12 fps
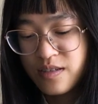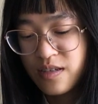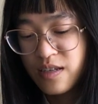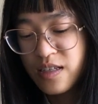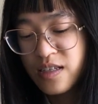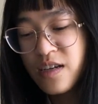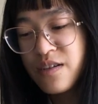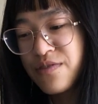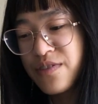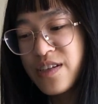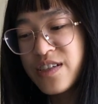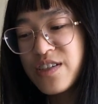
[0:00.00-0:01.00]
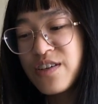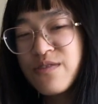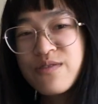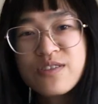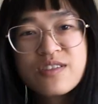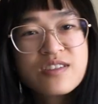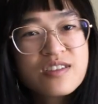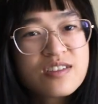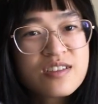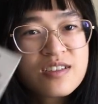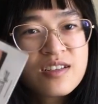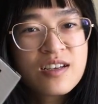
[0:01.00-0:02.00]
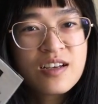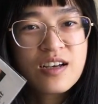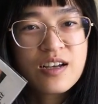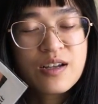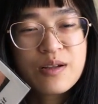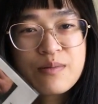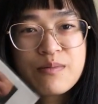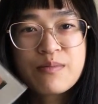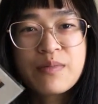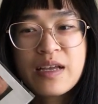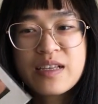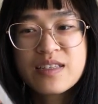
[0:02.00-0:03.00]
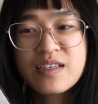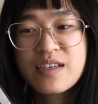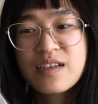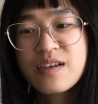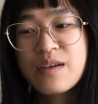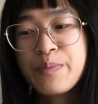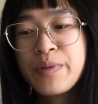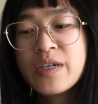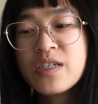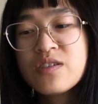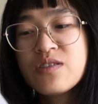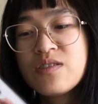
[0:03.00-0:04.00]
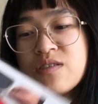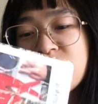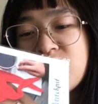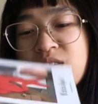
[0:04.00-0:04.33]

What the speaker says: it's kind of funny. She always has like a picture,